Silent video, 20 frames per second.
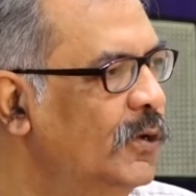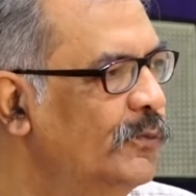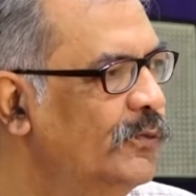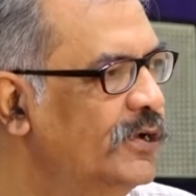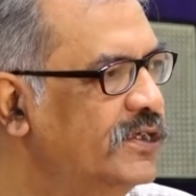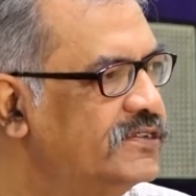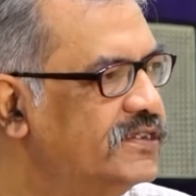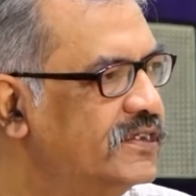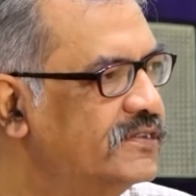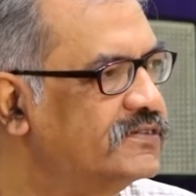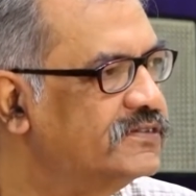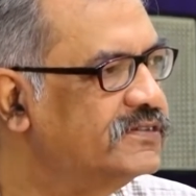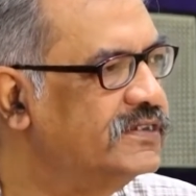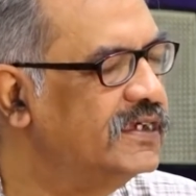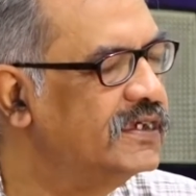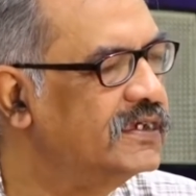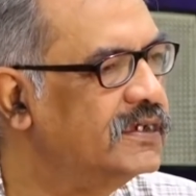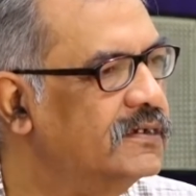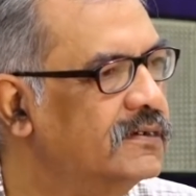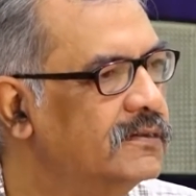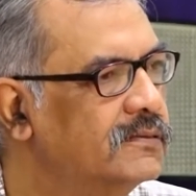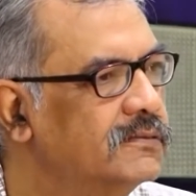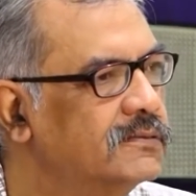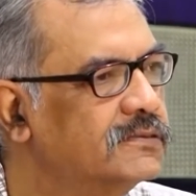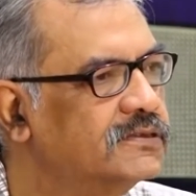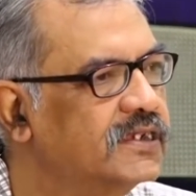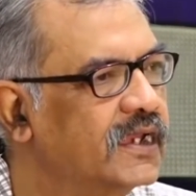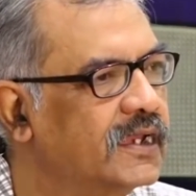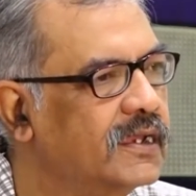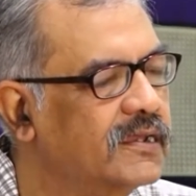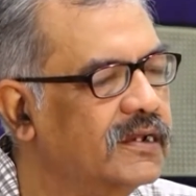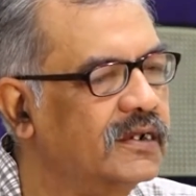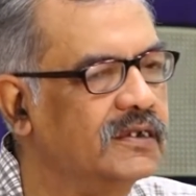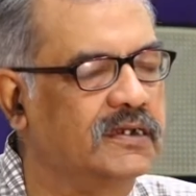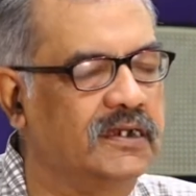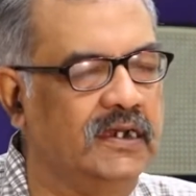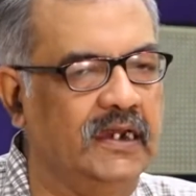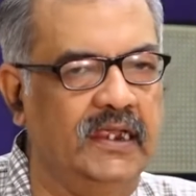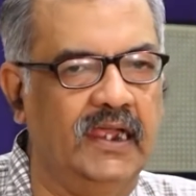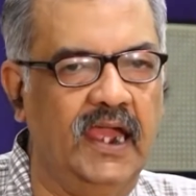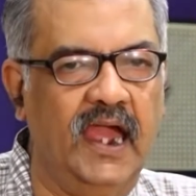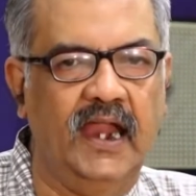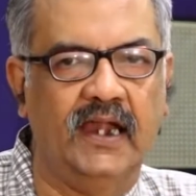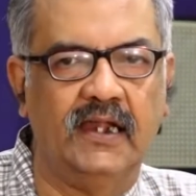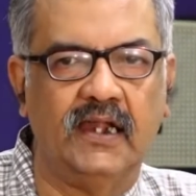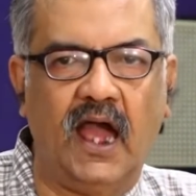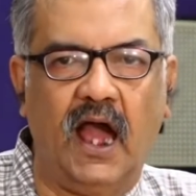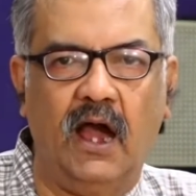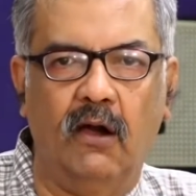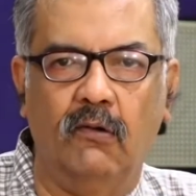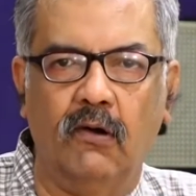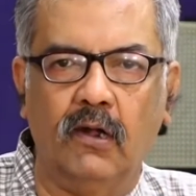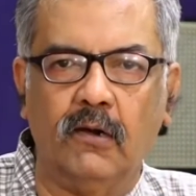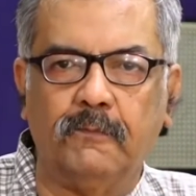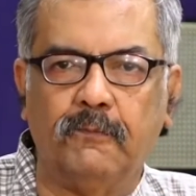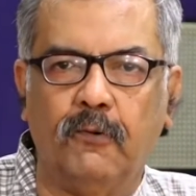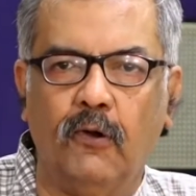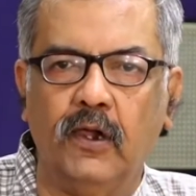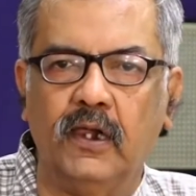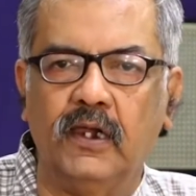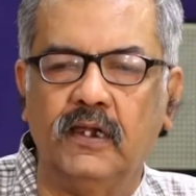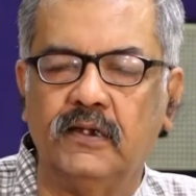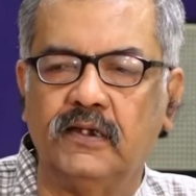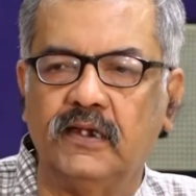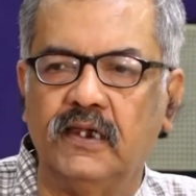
which is taken secretly. And our point